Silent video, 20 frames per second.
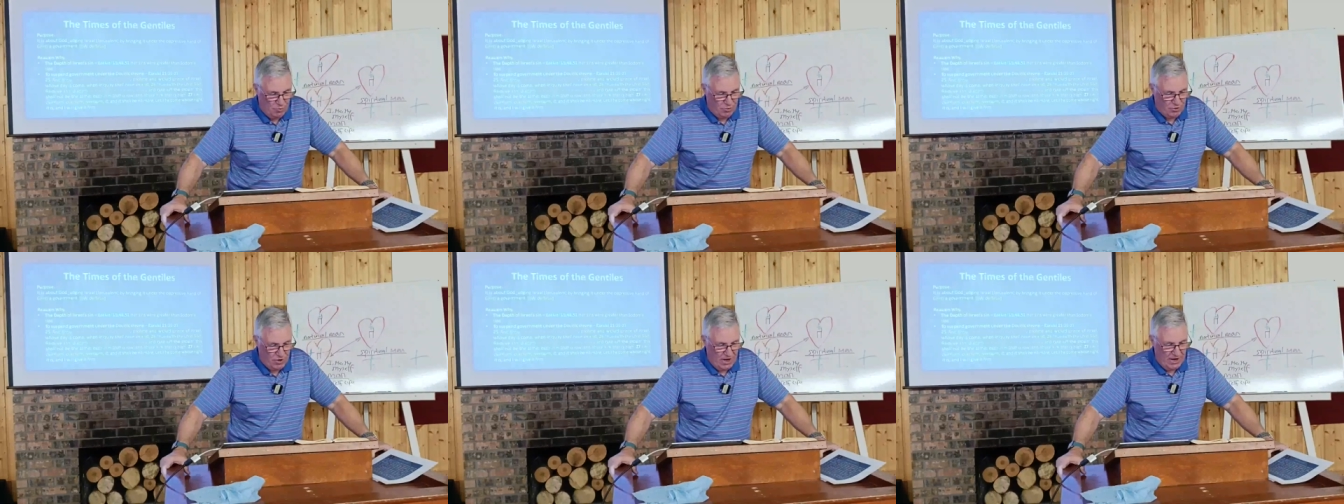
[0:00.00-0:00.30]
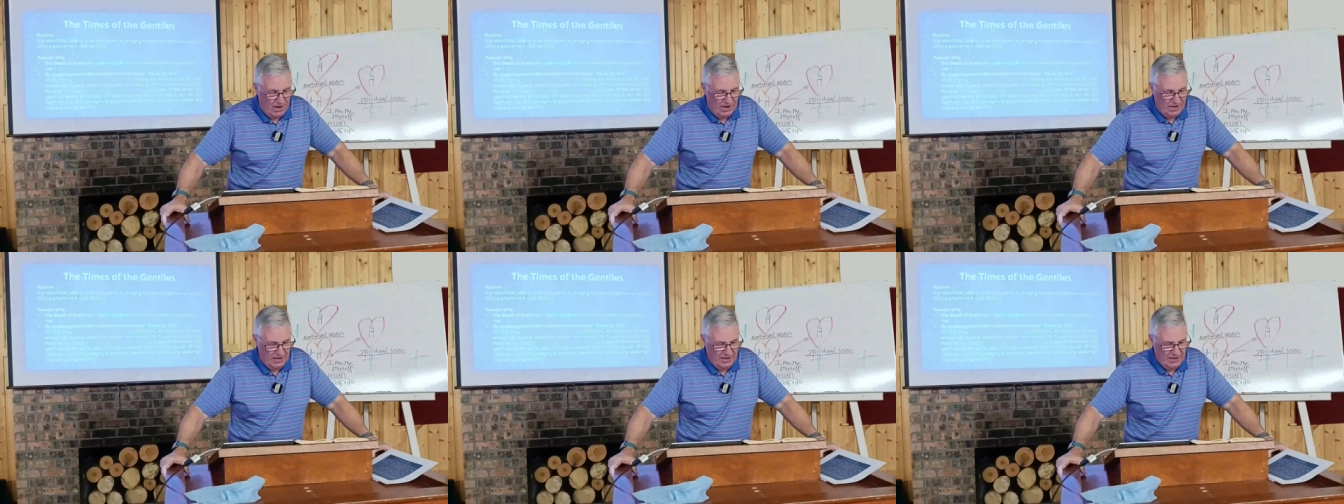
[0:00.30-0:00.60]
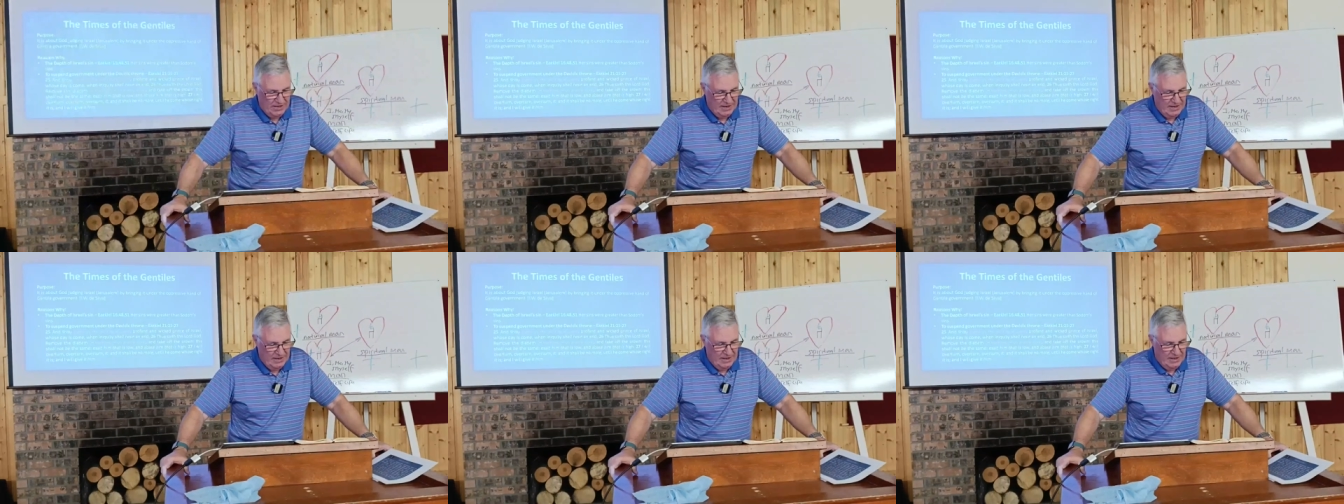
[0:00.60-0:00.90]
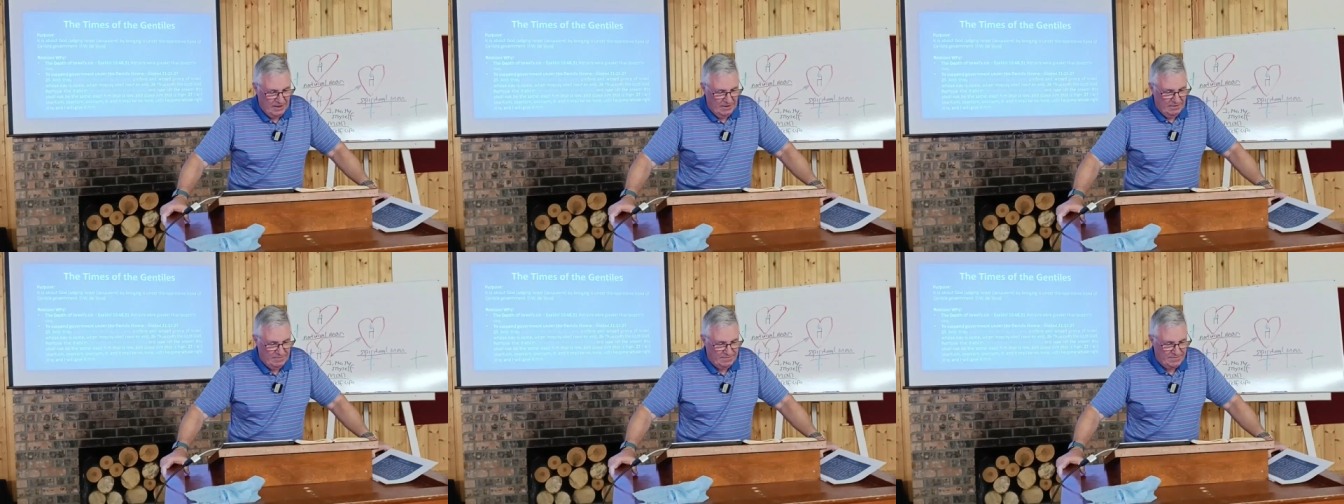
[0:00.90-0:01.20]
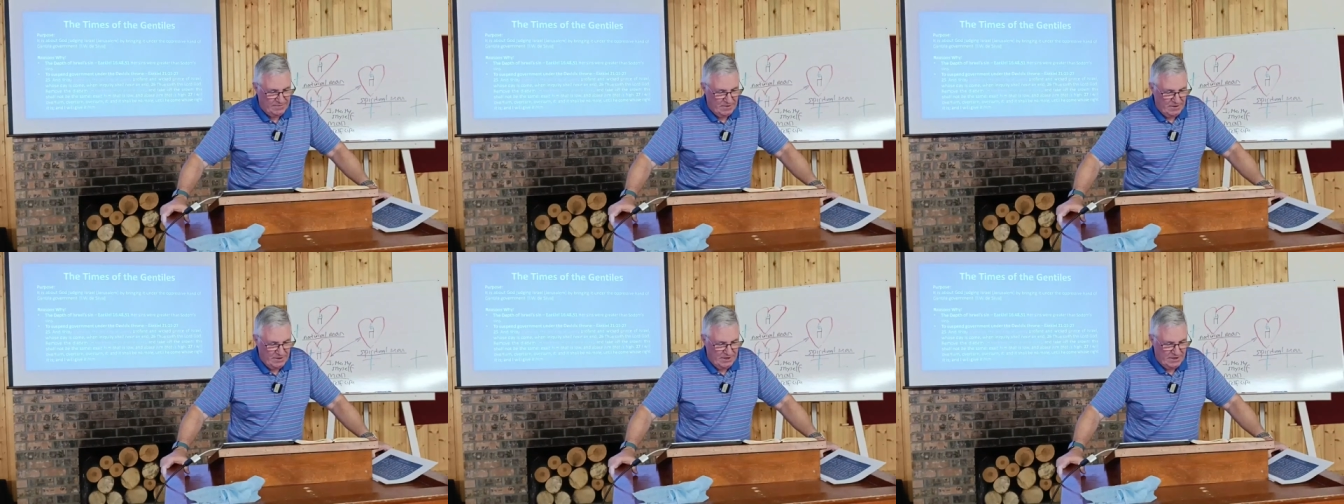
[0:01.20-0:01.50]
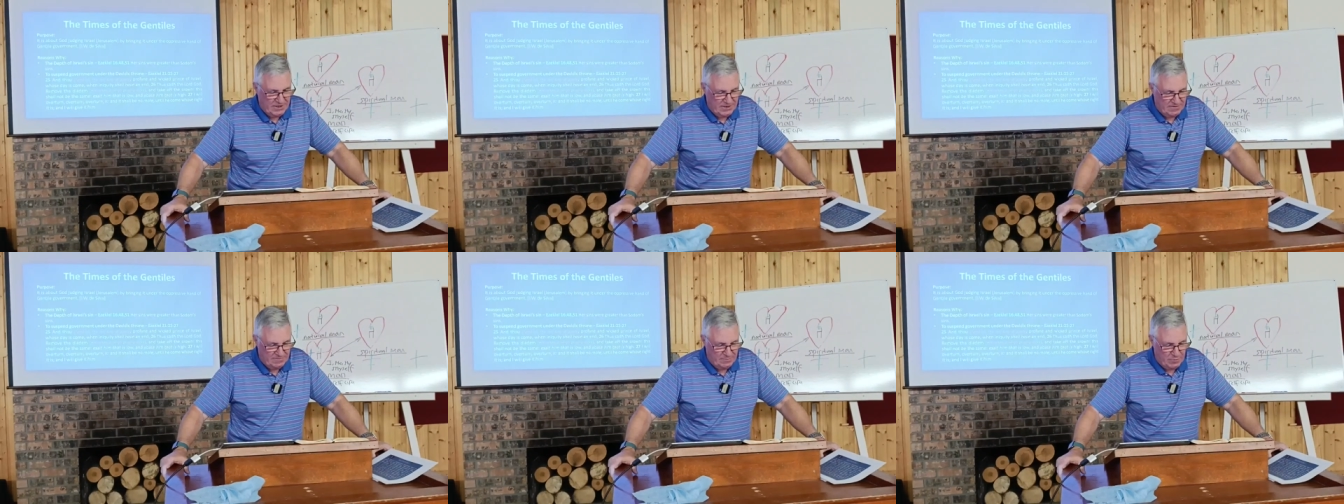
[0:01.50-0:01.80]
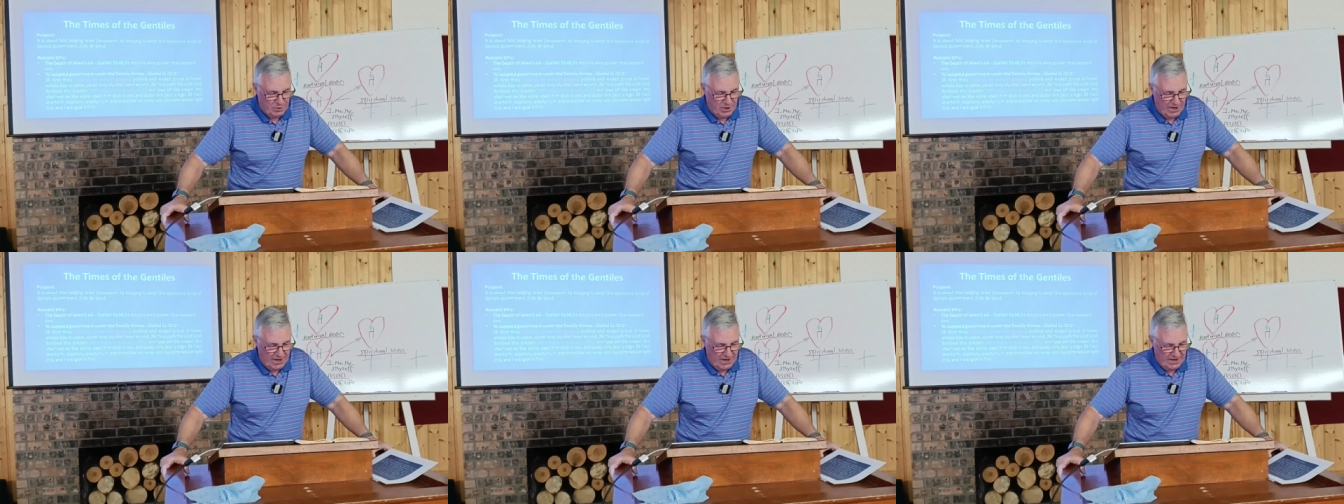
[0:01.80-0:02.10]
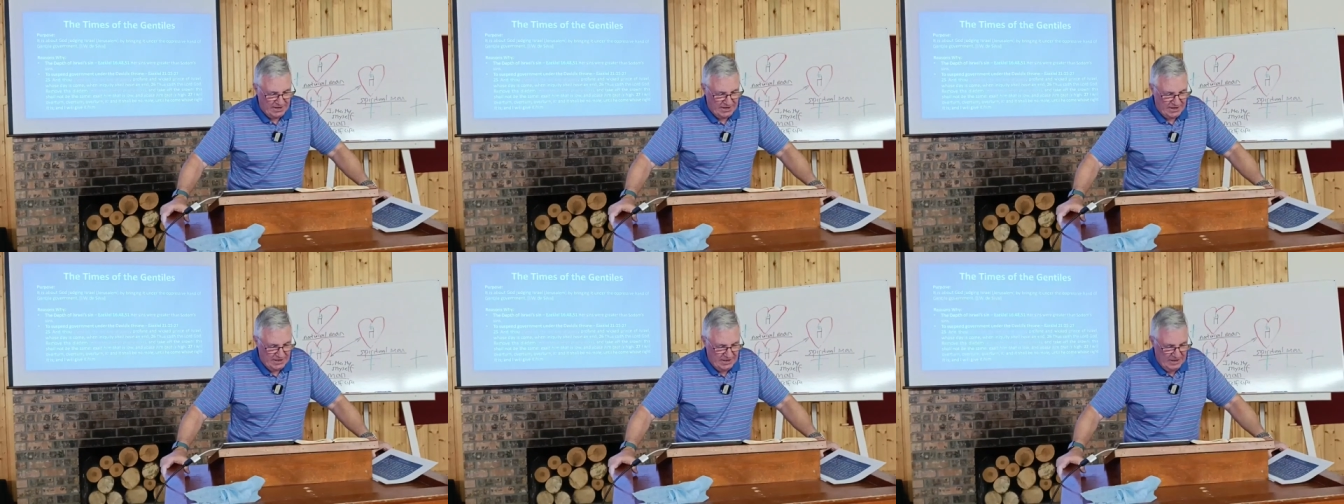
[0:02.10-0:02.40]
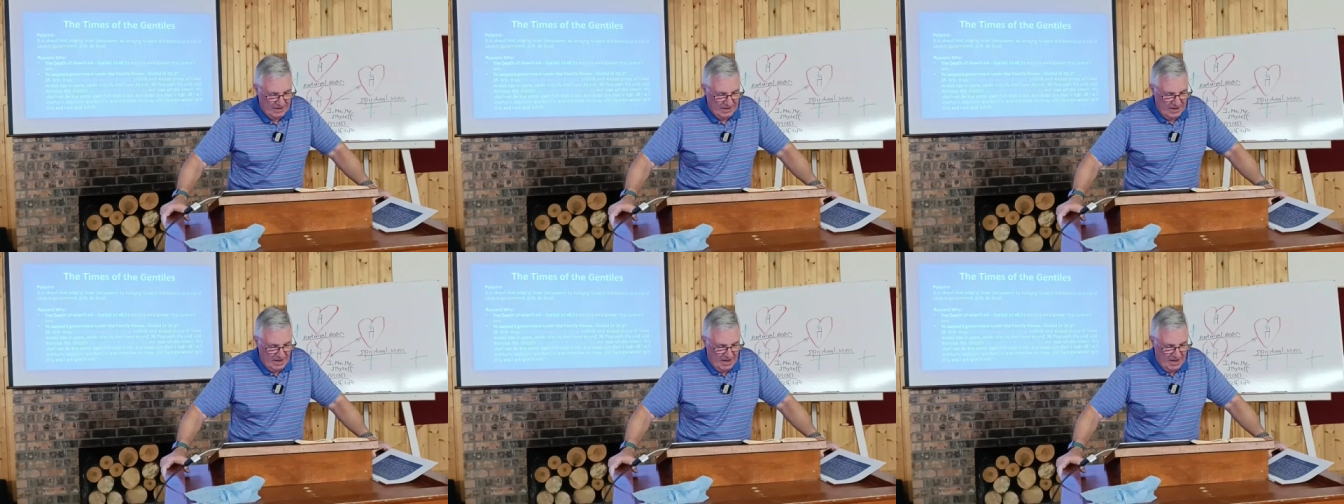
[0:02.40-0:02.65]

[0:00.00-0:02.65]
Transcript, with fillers: Pride, fullness of bread,